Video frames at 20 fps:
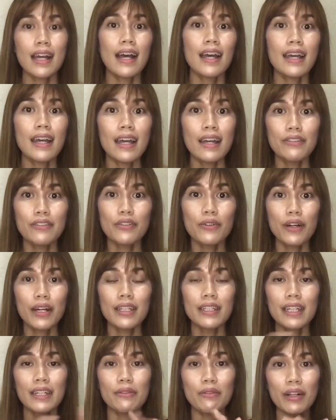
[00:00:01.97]
Hi
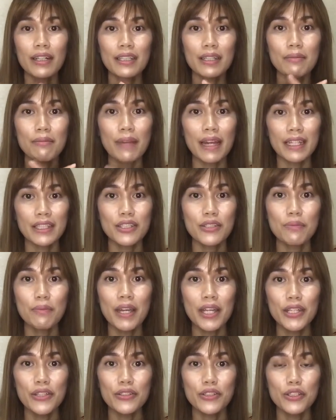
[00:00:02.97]
everyone and welcome back to
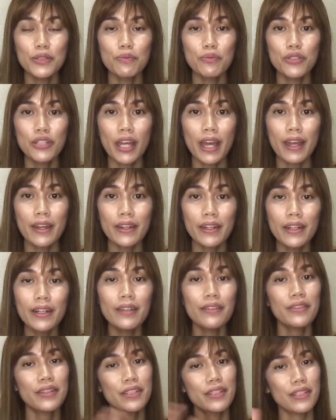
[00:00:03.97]
my YouTube
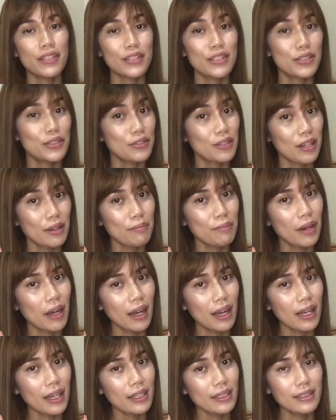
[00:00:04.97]
channel. This is Euna
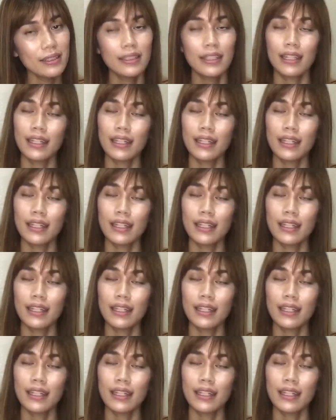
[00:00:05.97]
Pie.